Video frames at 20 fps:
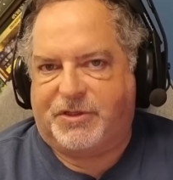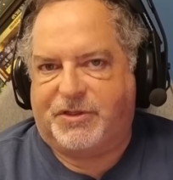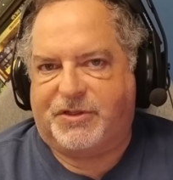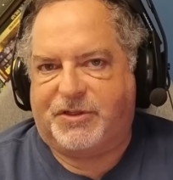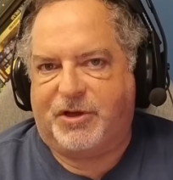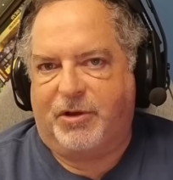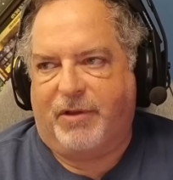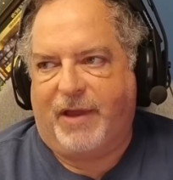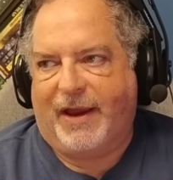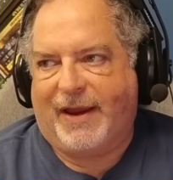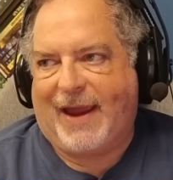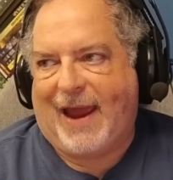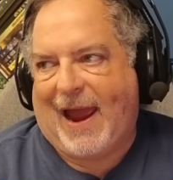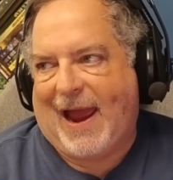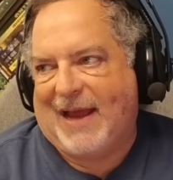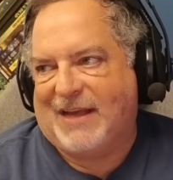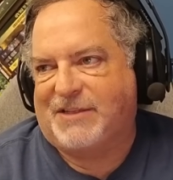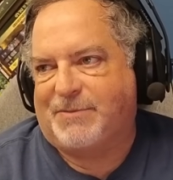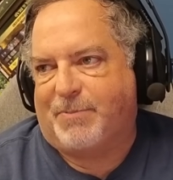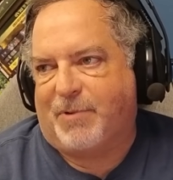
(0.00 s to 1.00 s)
So like
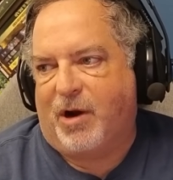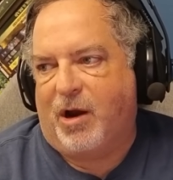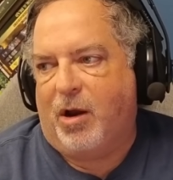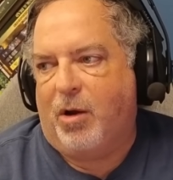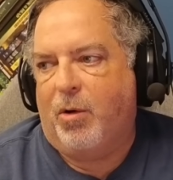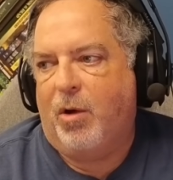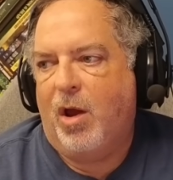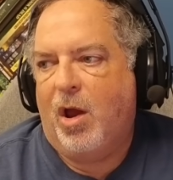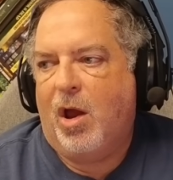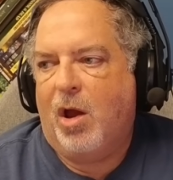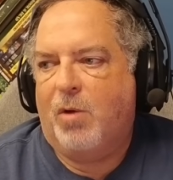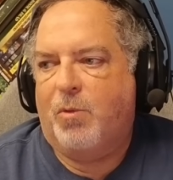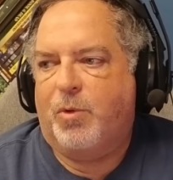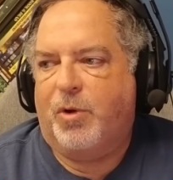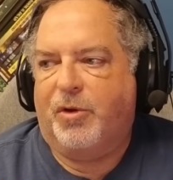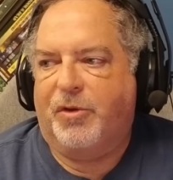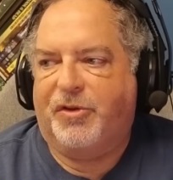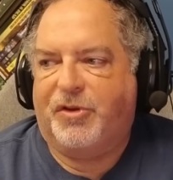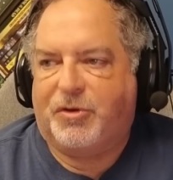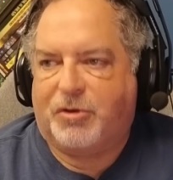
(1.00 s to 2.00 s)
Hasbro
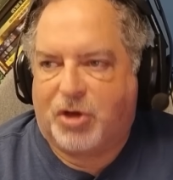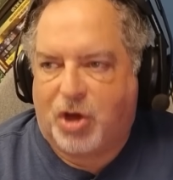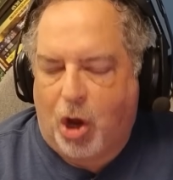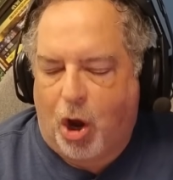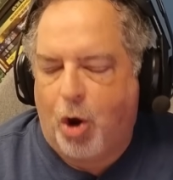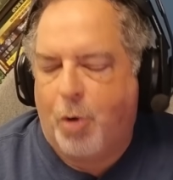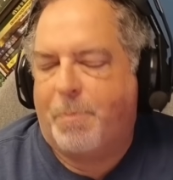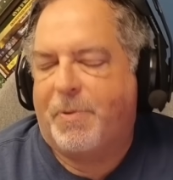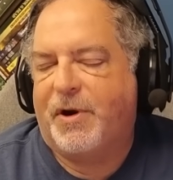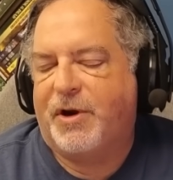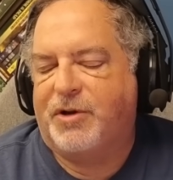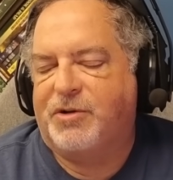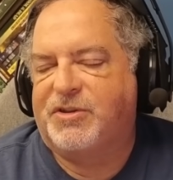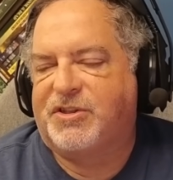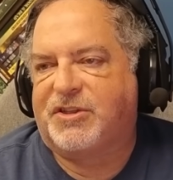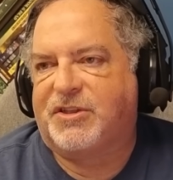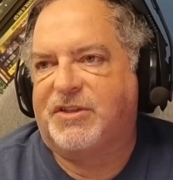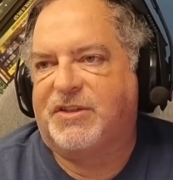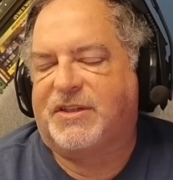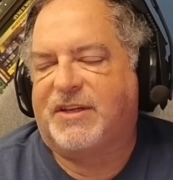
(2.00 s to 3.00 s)
will co-produce
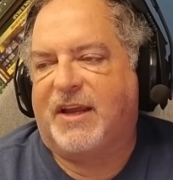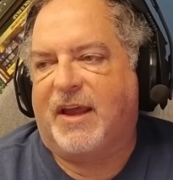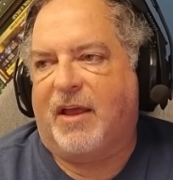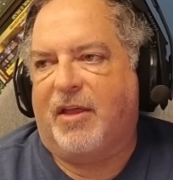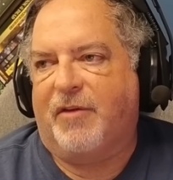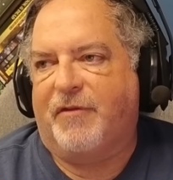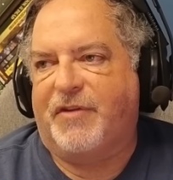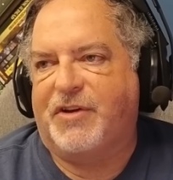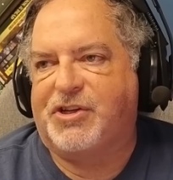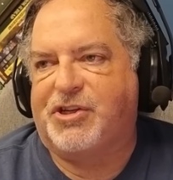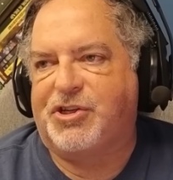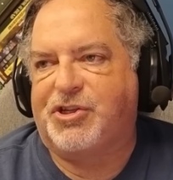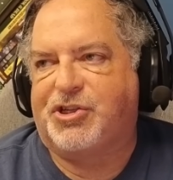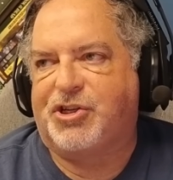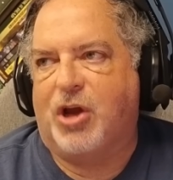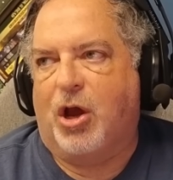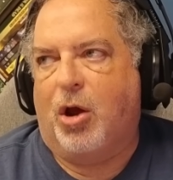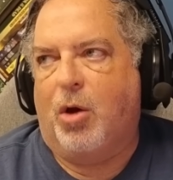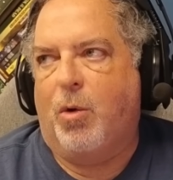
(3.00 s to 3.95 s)
this television show,